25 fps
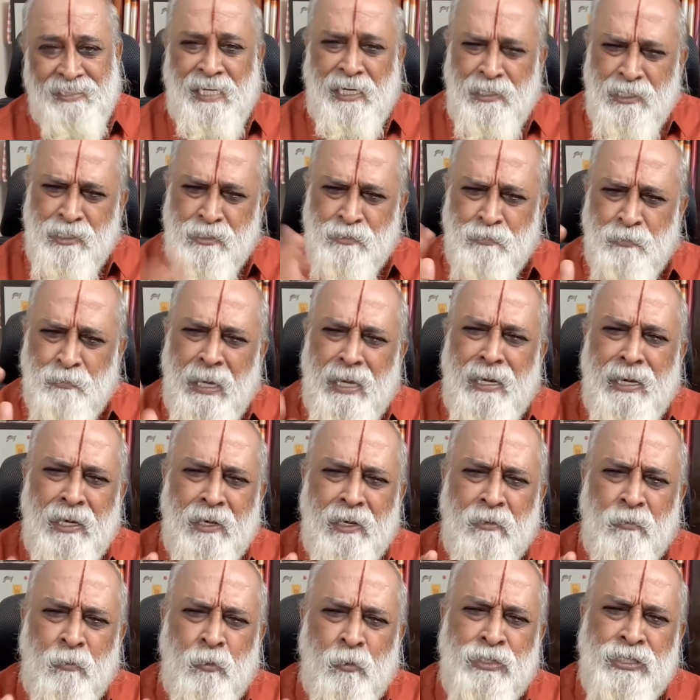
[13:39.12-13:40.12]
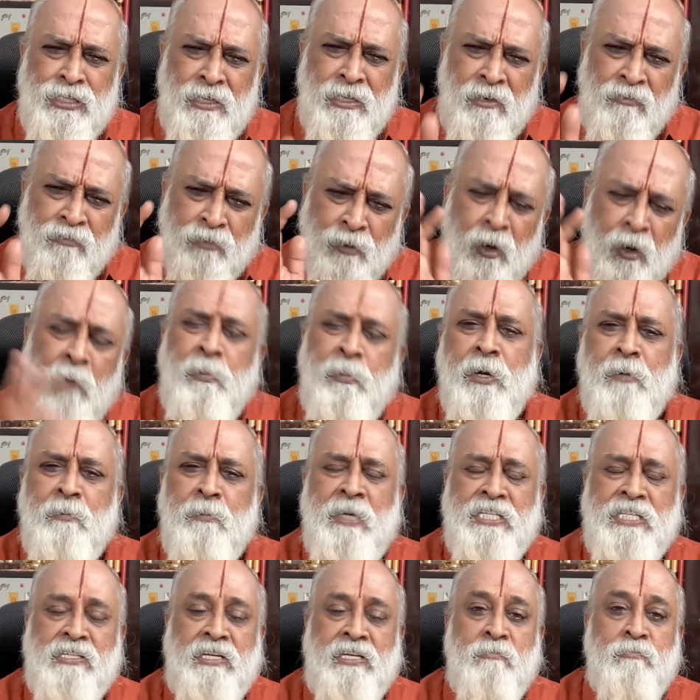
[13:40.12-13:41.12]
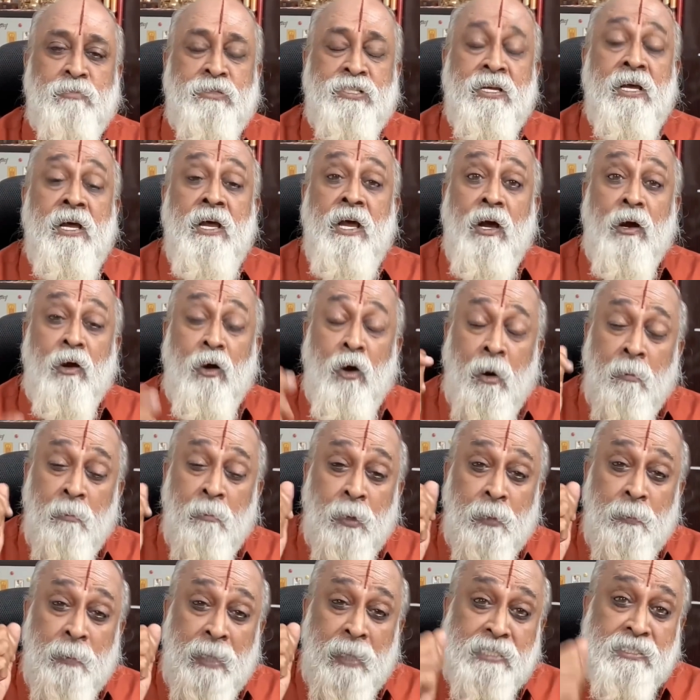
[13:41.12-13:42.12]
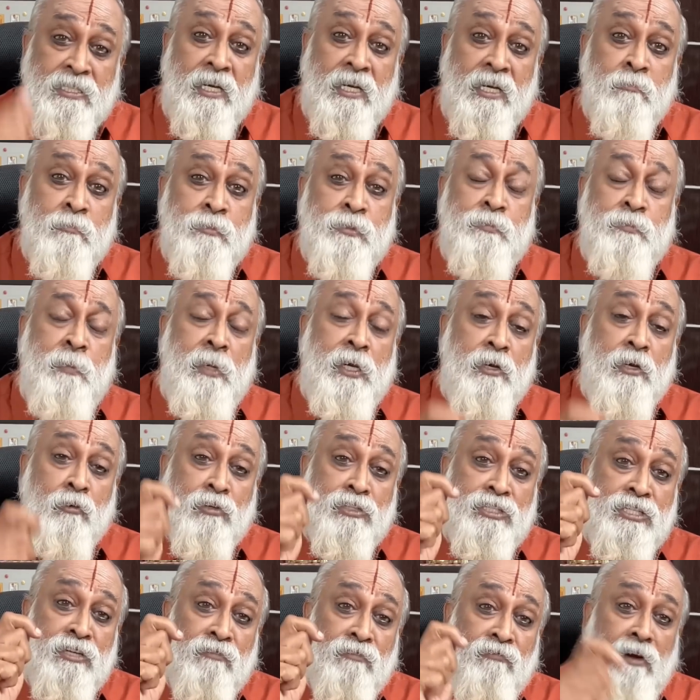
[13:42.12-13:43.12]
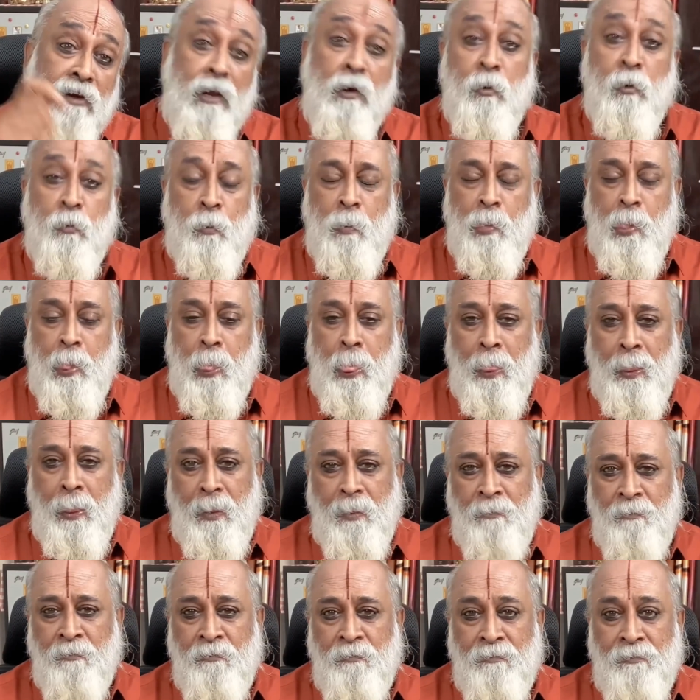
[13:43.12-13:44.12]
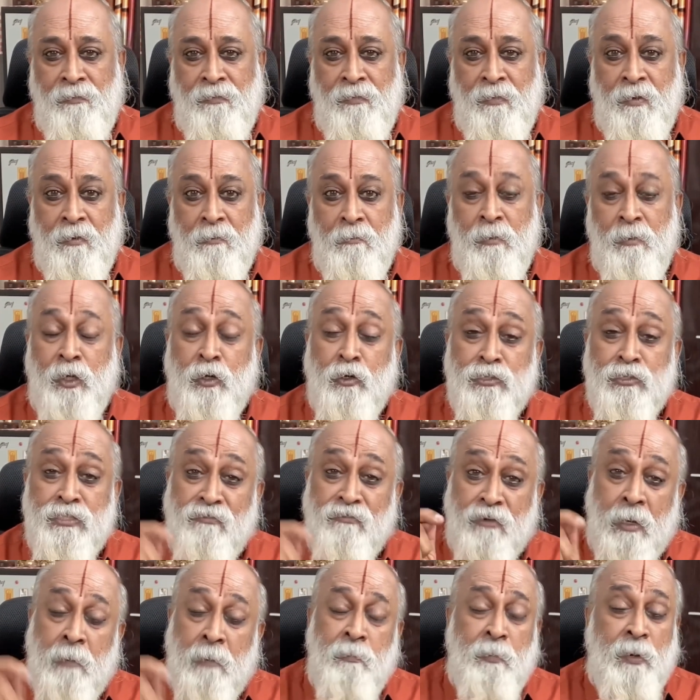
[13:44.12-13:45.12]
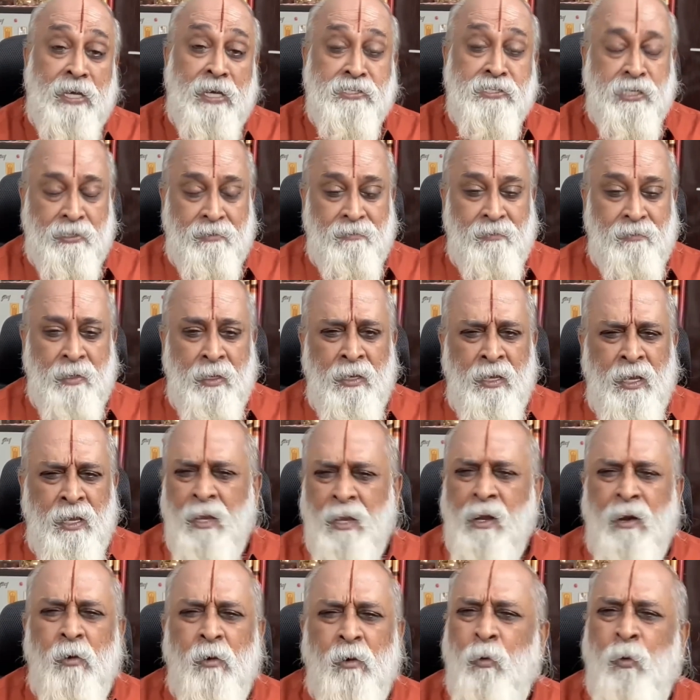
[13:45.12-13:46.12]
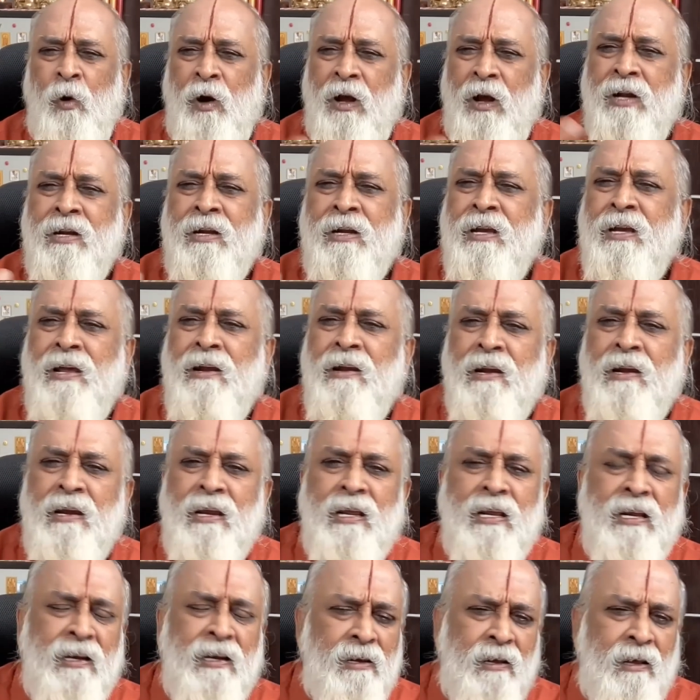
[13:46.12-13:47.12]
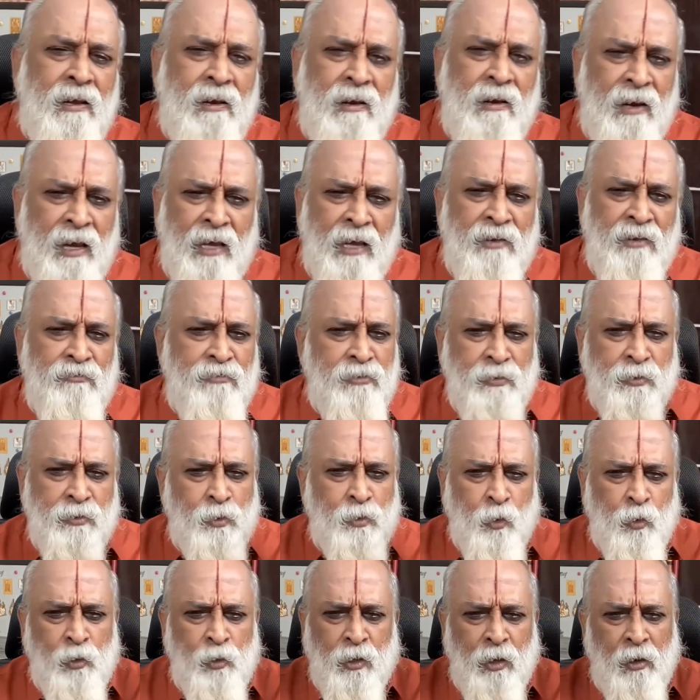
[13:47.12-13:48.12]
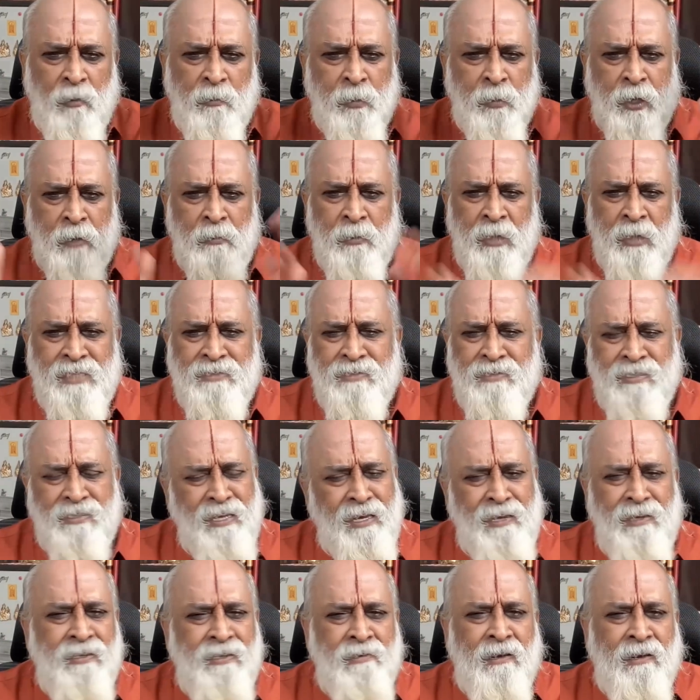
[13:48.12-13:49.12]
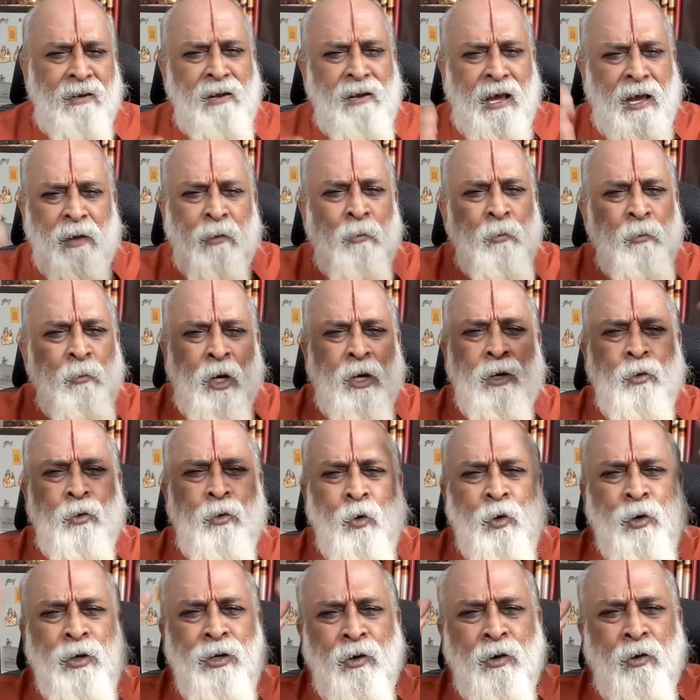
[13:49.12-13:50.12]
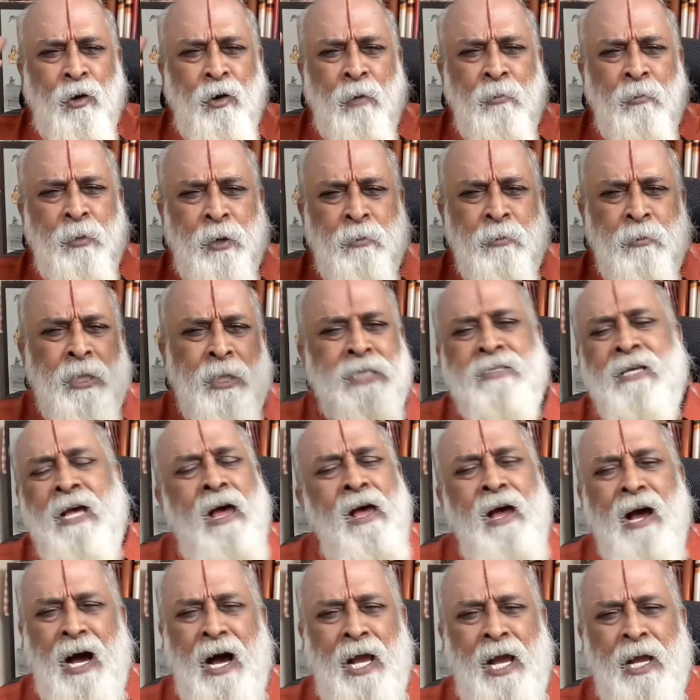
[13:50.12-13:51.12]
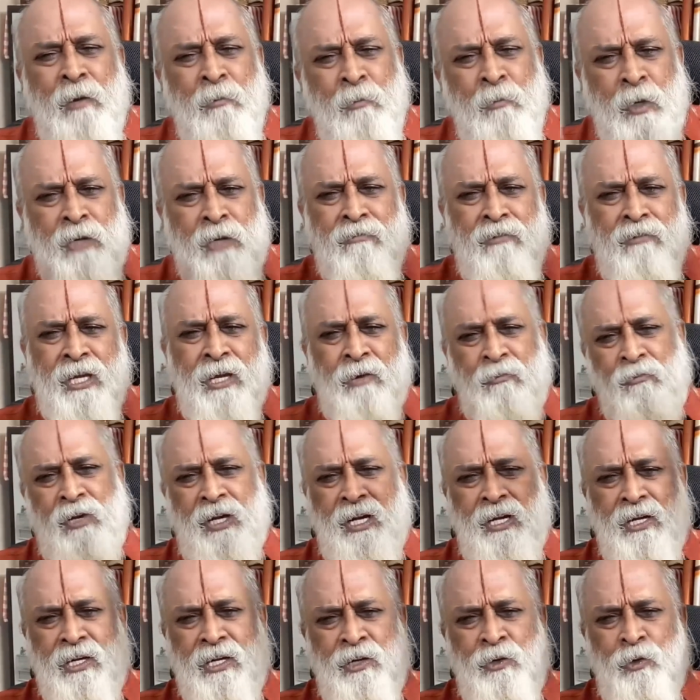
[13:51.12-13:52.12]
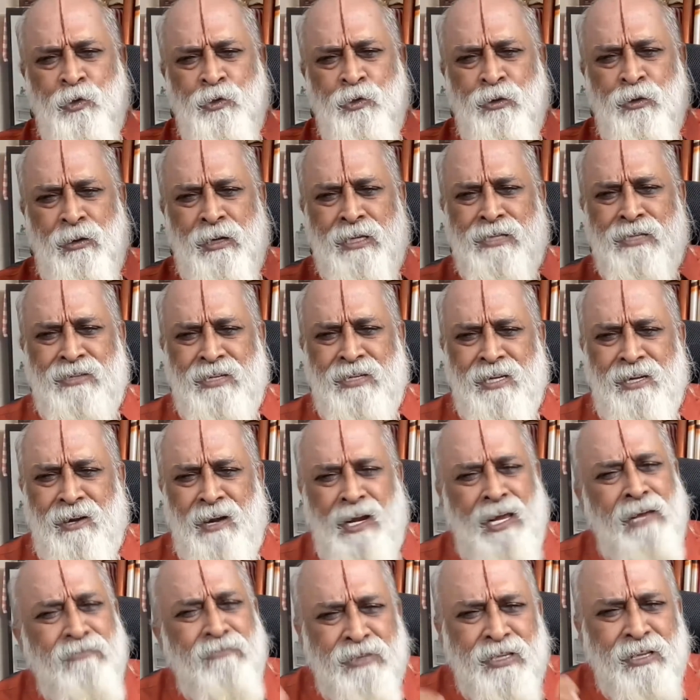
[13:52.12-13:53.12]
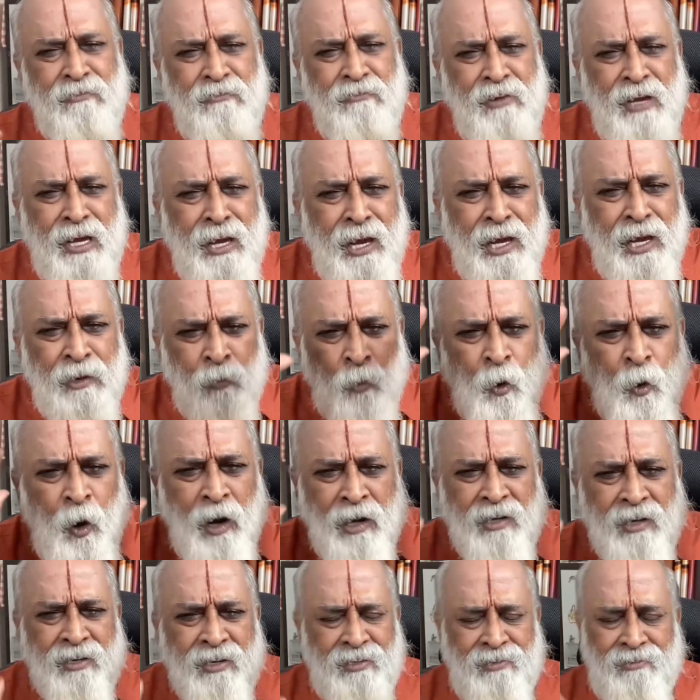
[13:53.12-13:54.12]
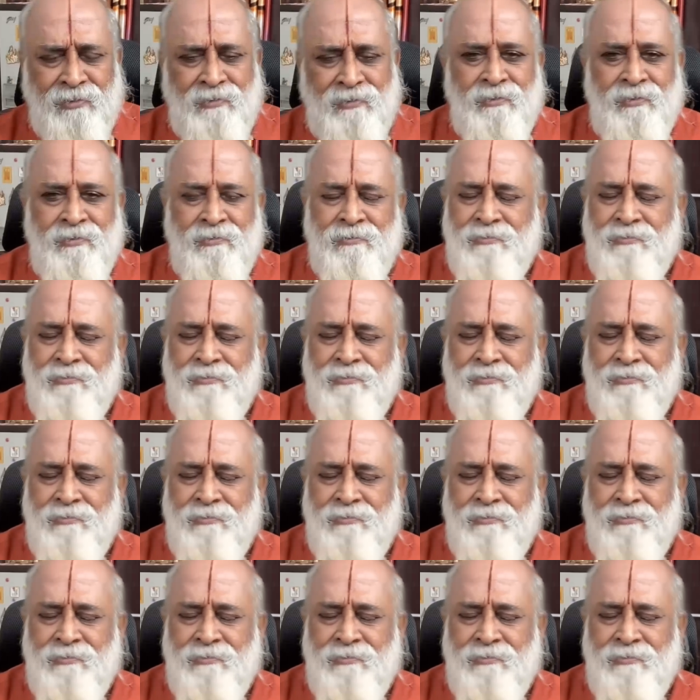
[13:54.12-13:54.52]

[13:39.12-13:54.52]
That is where a question of compromise comes. Compromise comes because of love, because of compassion. One can lead a life without compromise, saying that I am not going to compromise. I am living a very individualistic life the way I want.